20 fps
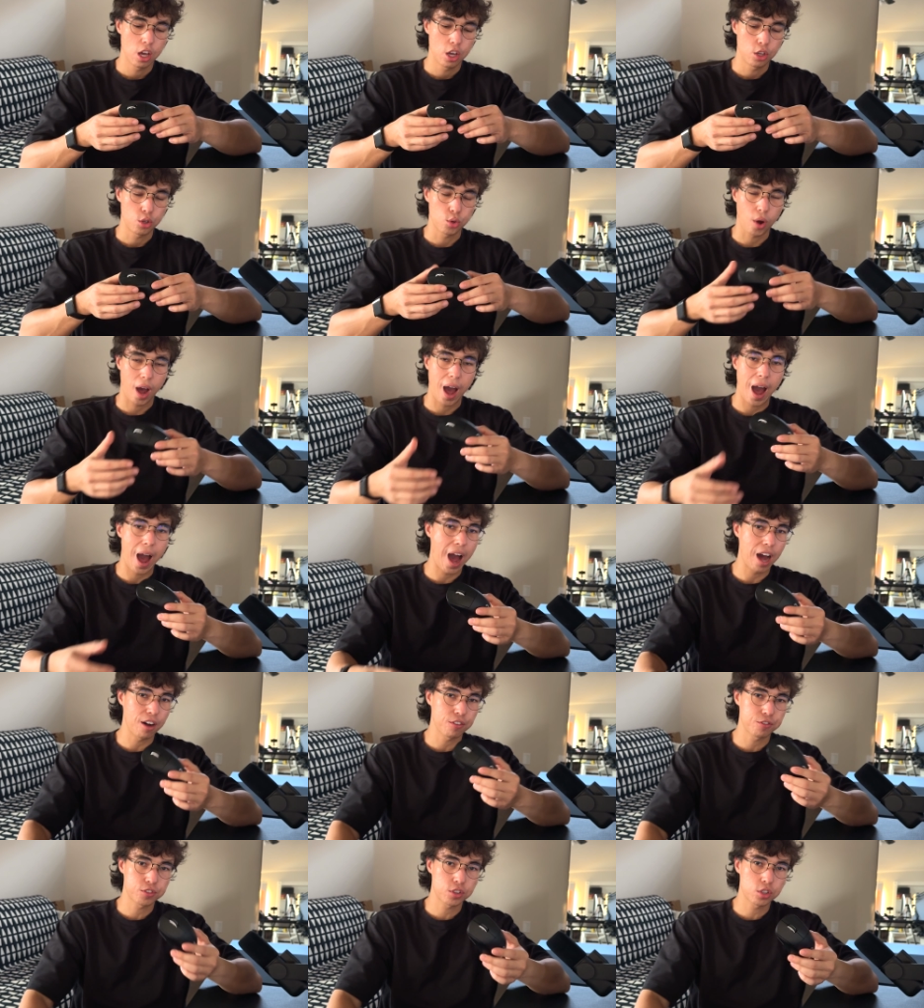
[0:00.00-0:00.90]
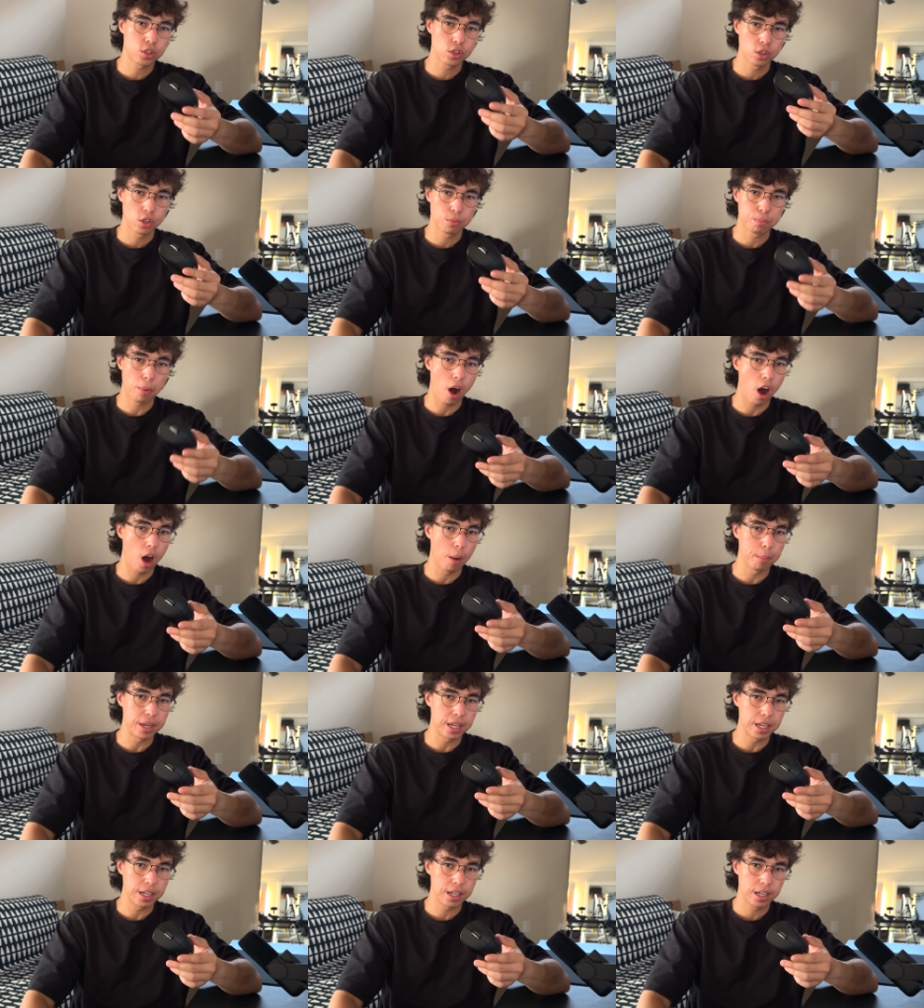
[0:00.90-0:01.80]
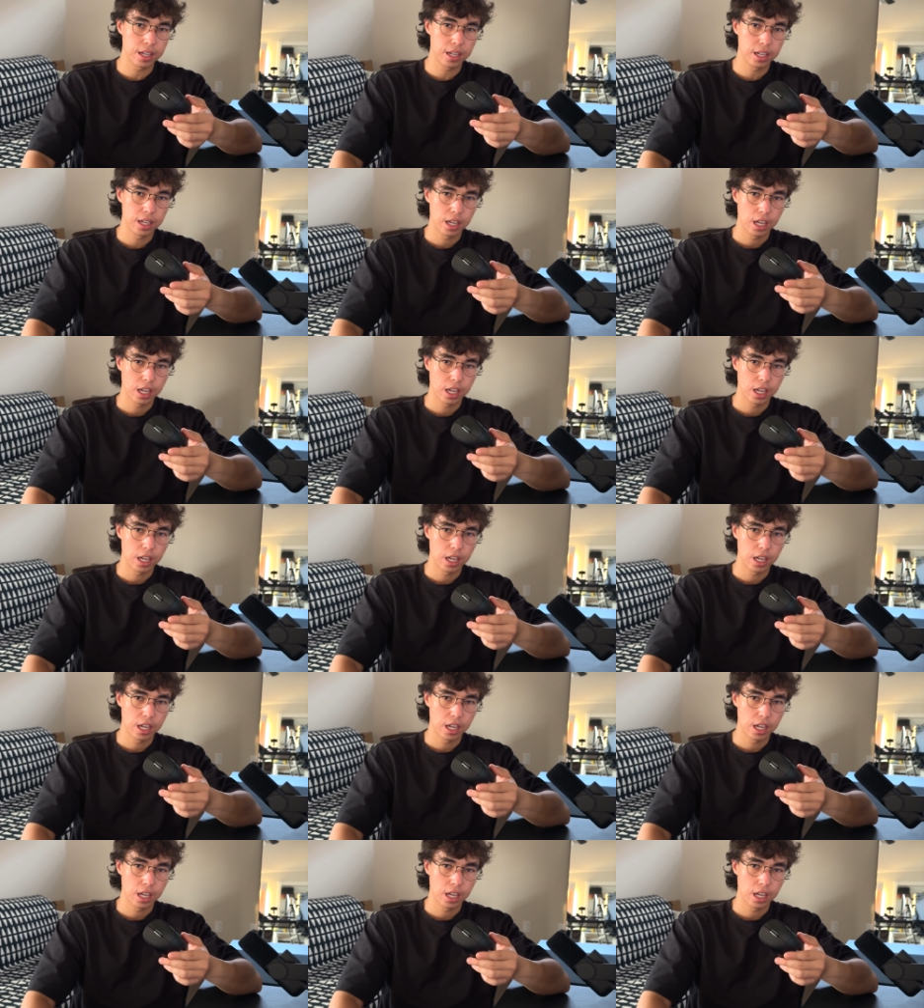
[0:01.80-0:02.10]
you have to palm it.